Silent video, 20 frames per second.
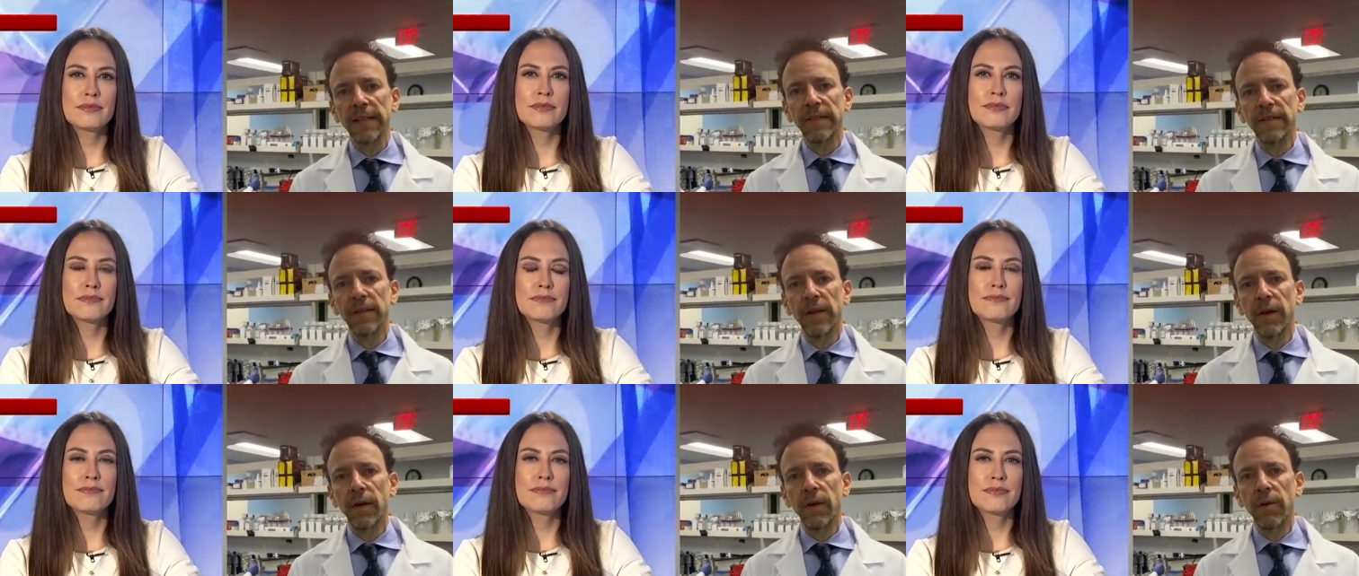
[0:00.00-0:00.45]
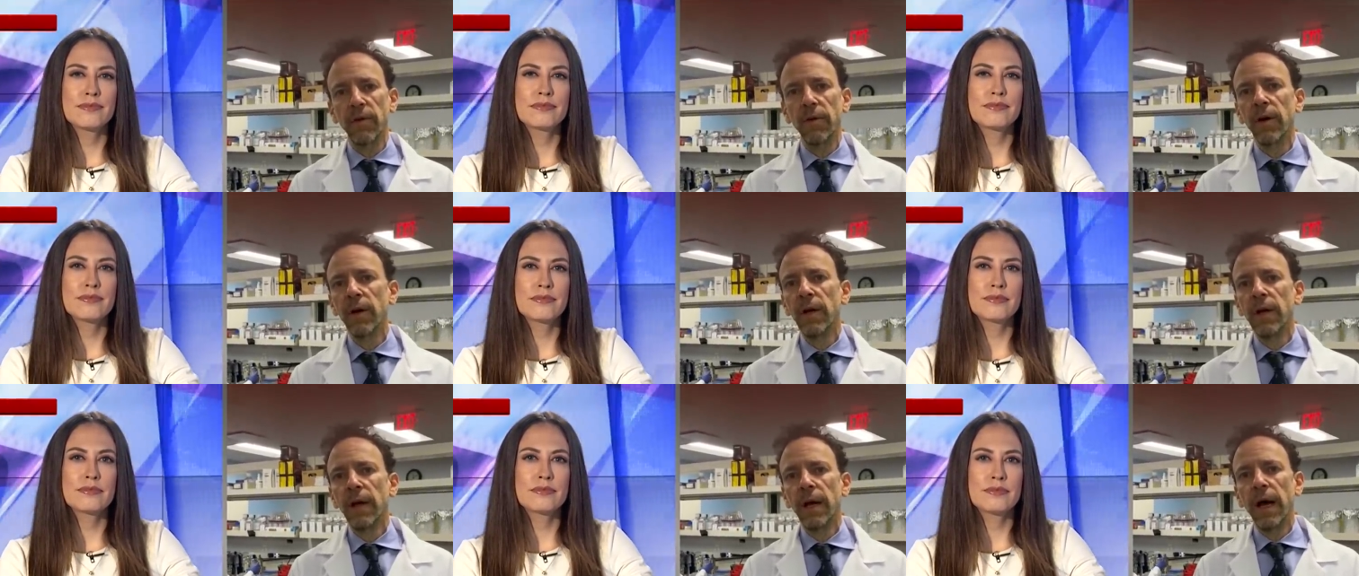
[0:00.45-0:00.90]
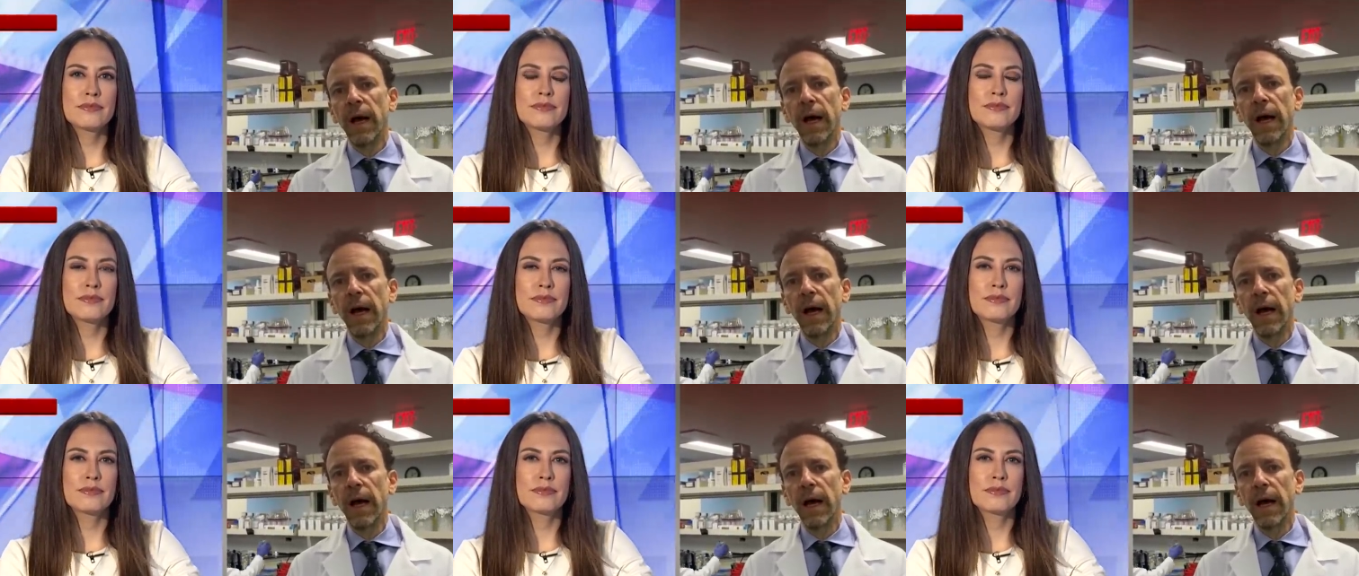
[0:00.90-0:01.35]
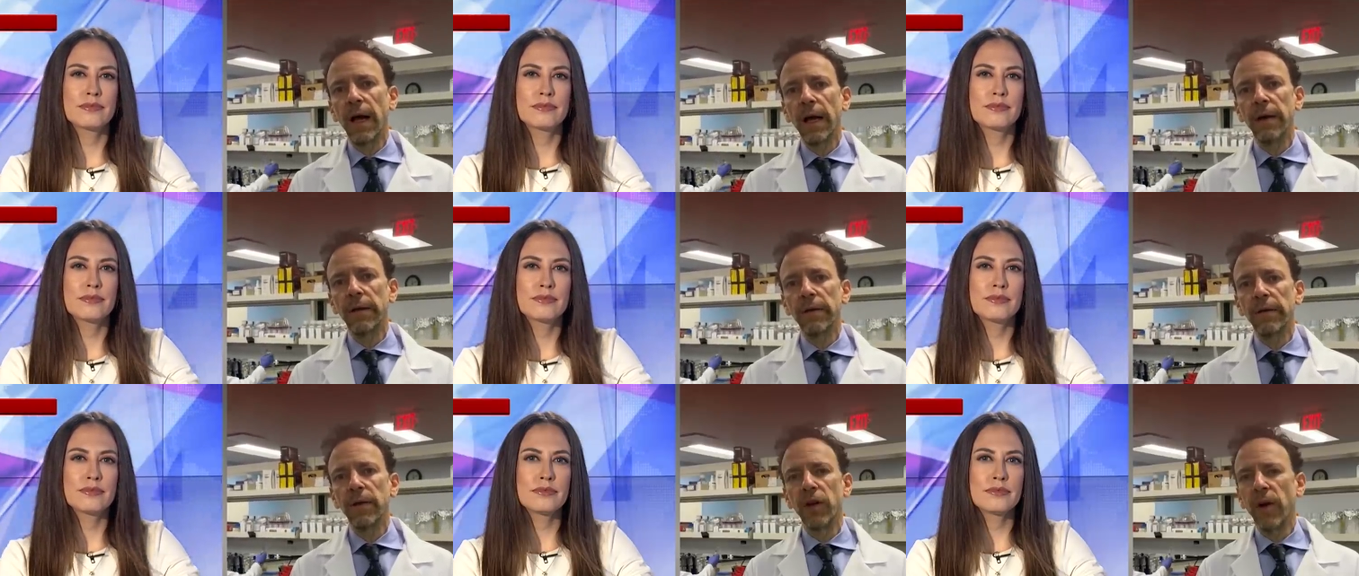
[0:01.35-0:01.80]
Speaker 1: So,
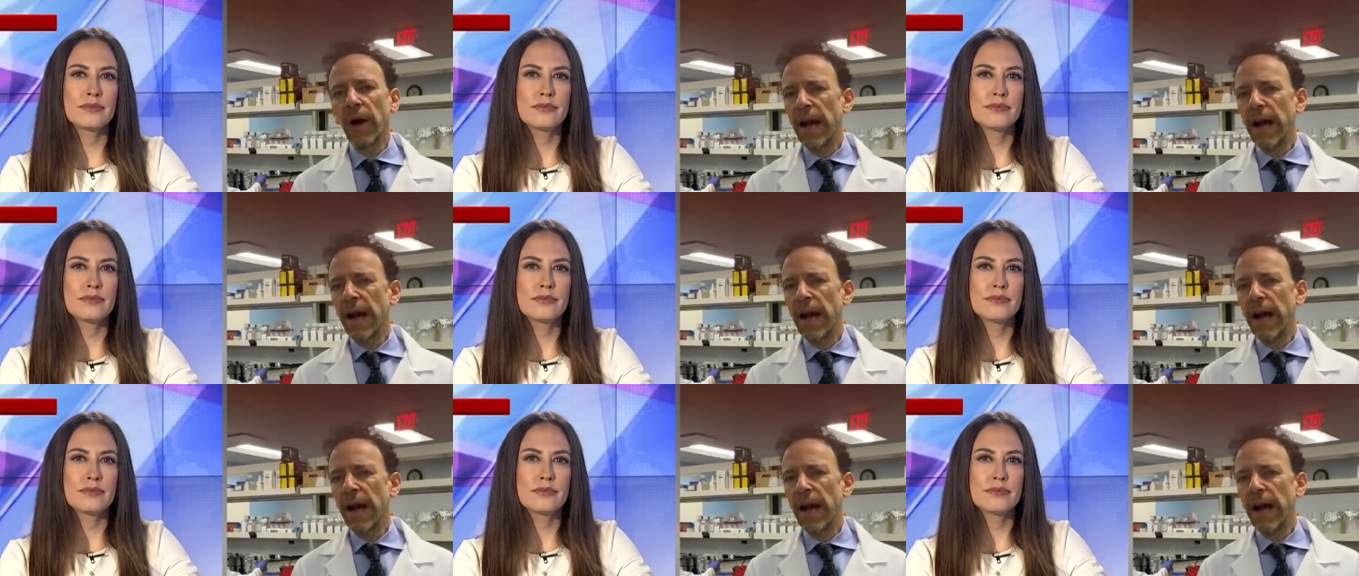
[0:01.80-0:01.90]
uh, you know,